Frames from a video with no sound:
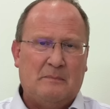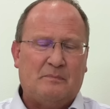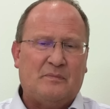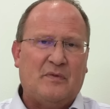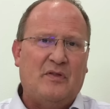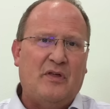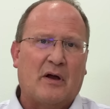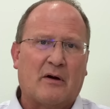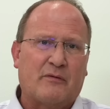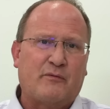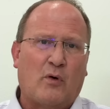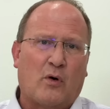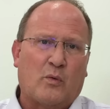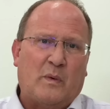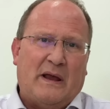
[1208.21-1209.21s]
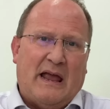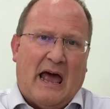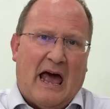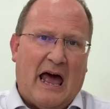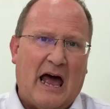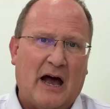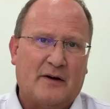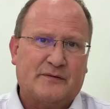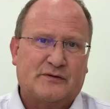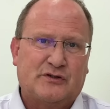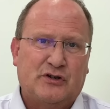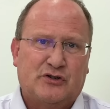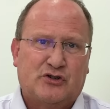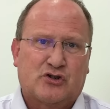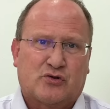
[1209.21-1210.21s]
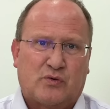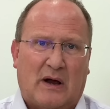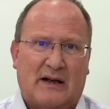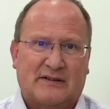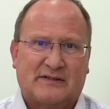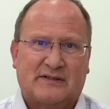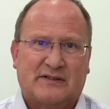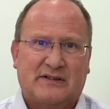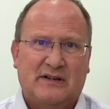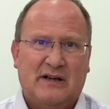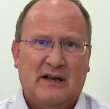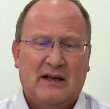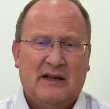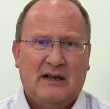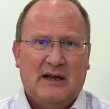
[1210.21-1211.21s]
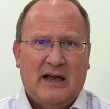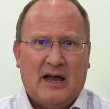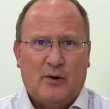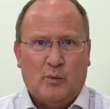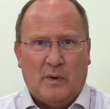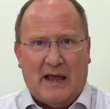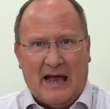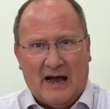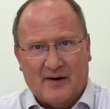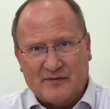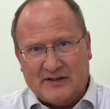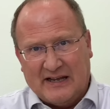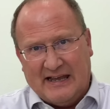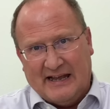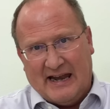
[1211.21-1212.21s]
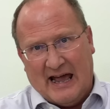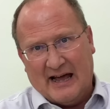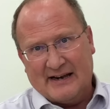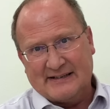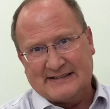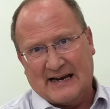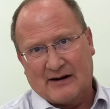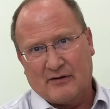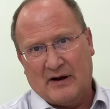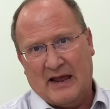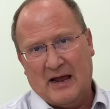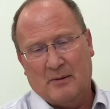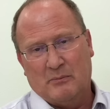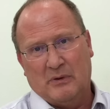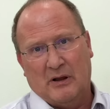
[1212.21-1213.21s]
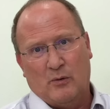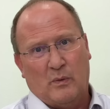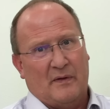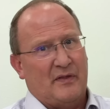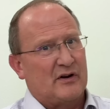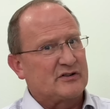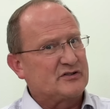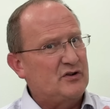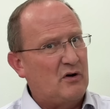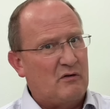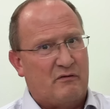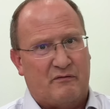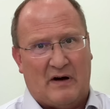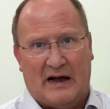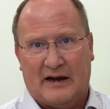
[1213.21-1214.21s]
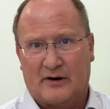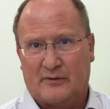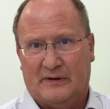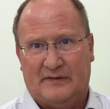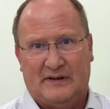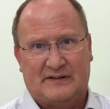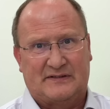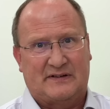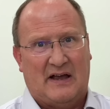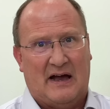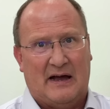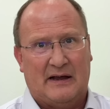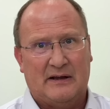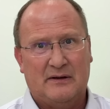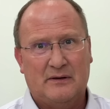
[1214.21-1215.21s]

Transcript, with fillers: Therefore, we have to trust and we have to get out of Zarahemla when there's no fire in the sky.